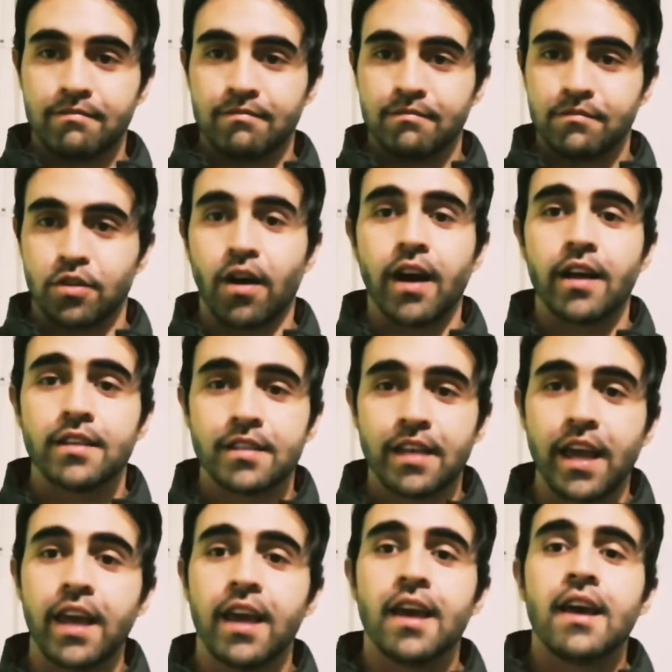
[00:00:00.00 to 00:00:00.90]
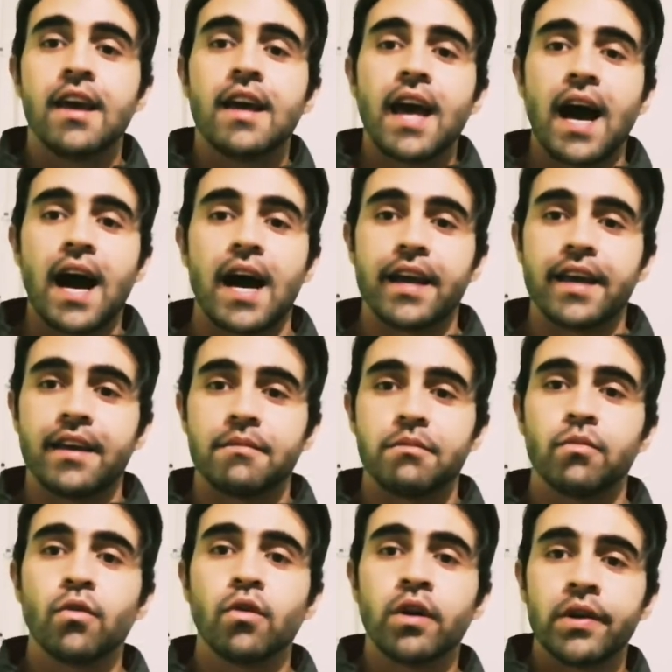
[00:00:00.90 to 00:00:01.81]
So I say, I
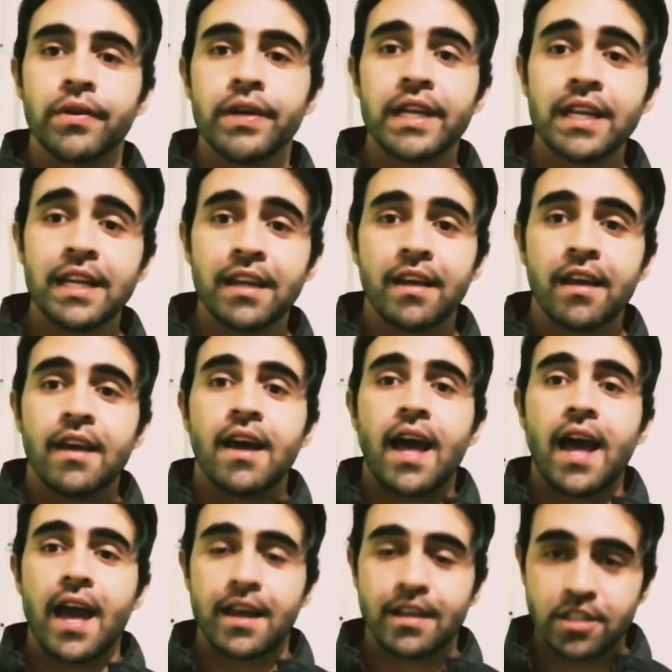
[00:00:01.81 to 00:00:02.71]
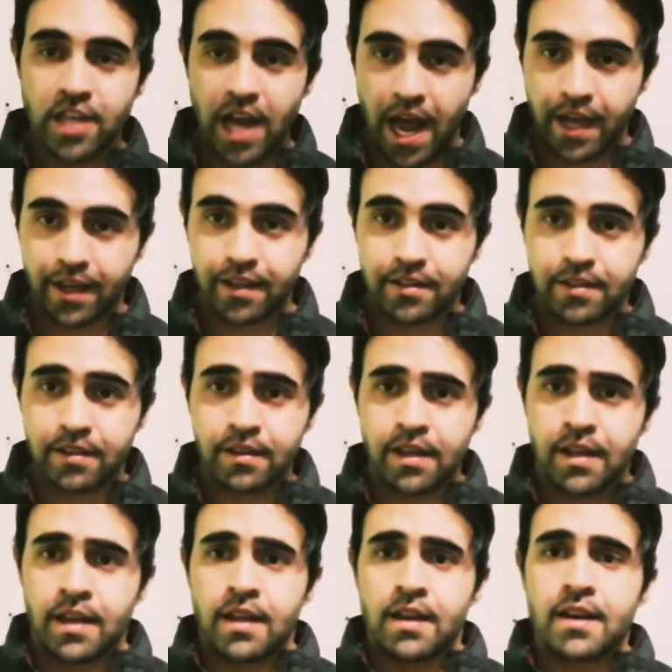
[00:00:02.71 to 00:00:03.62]
am wearing a jacket.
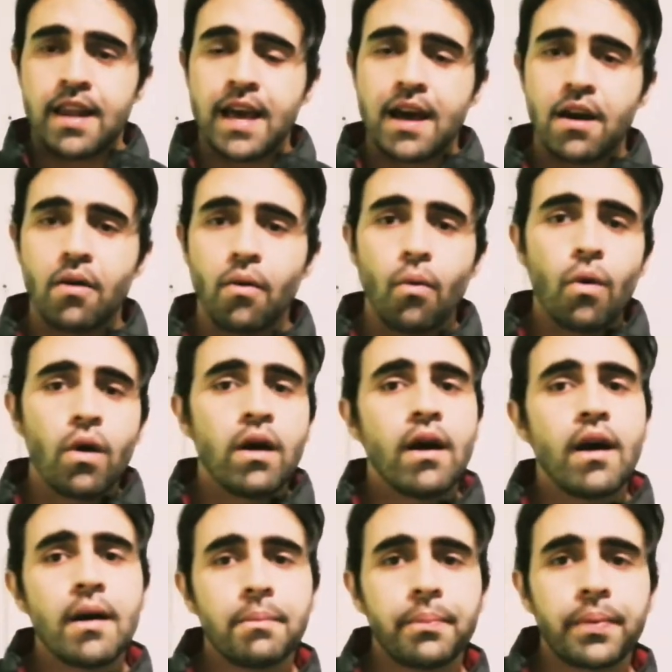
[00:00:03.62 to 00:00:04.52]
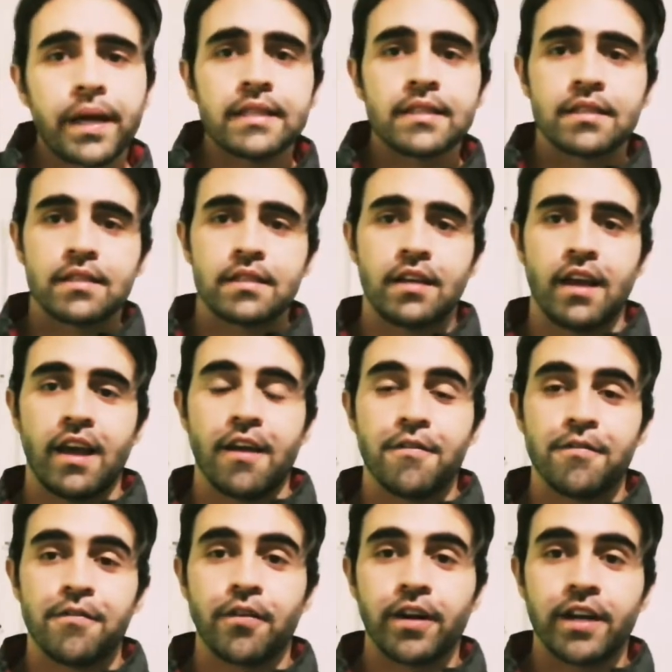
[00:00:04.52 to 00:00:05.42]
Now, what happens if,
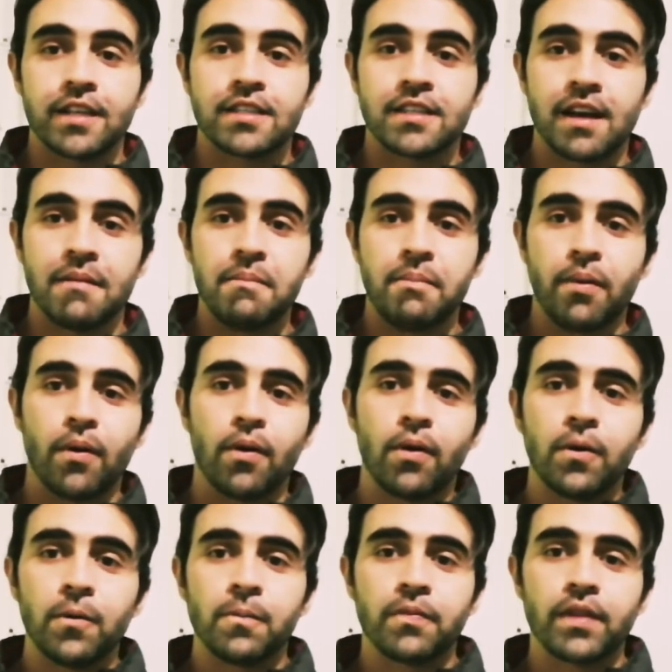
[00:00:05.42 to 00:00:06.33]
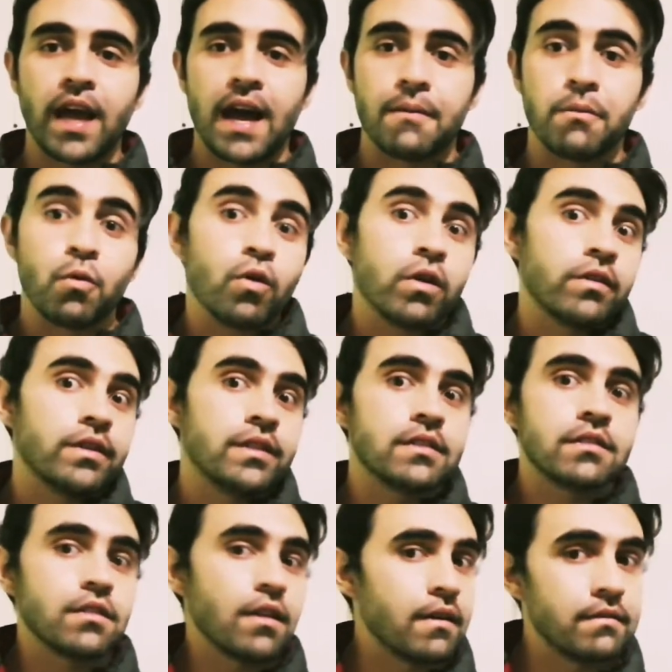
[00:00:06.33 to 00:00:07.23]
for example, I'm wearing
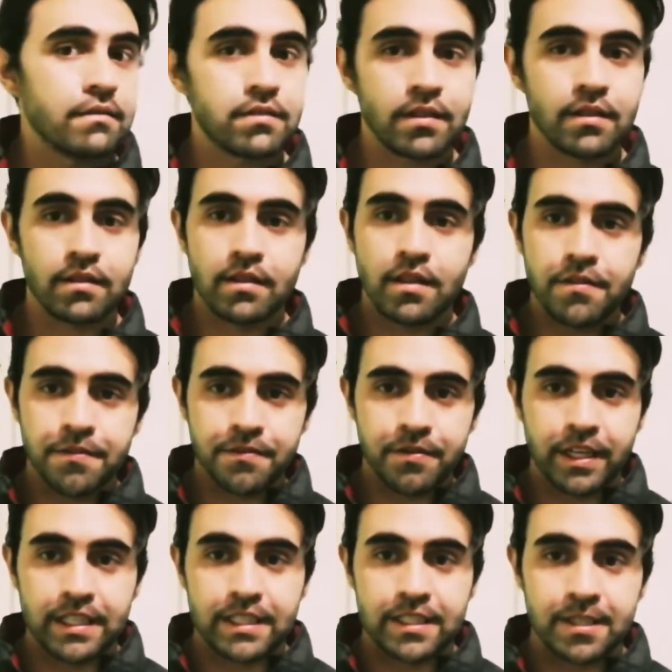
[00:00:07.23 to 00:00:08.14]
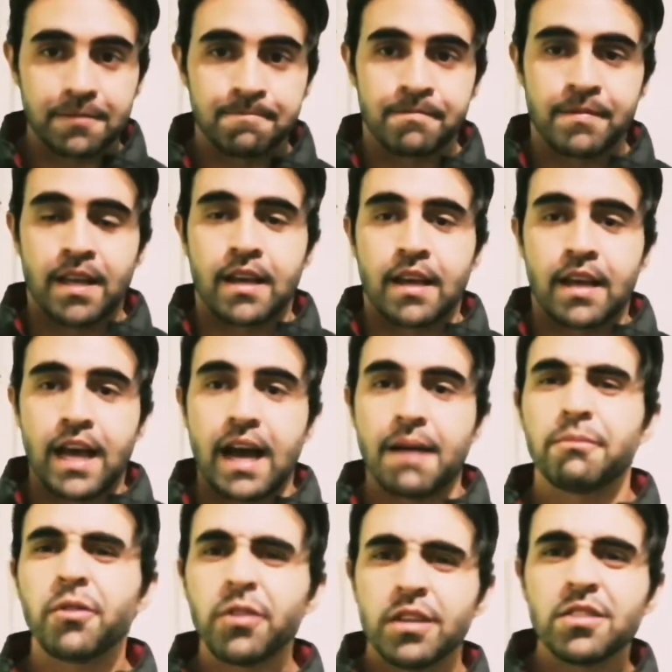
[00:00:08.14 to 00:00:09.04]
something different?
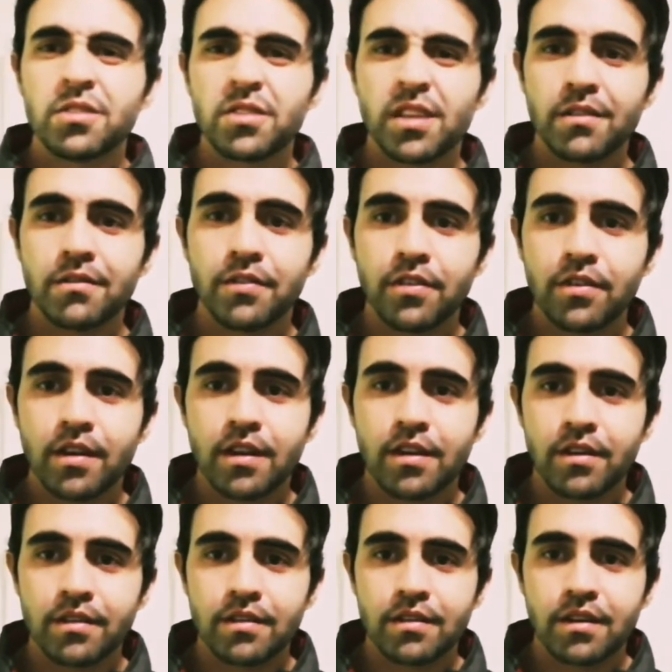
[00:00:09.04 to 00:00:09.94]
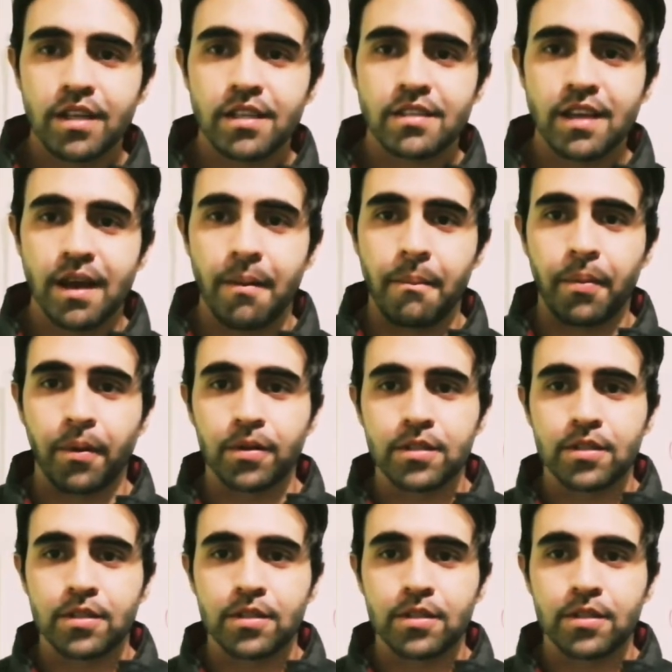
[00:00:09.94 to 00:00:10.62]
I'm going to give you another example.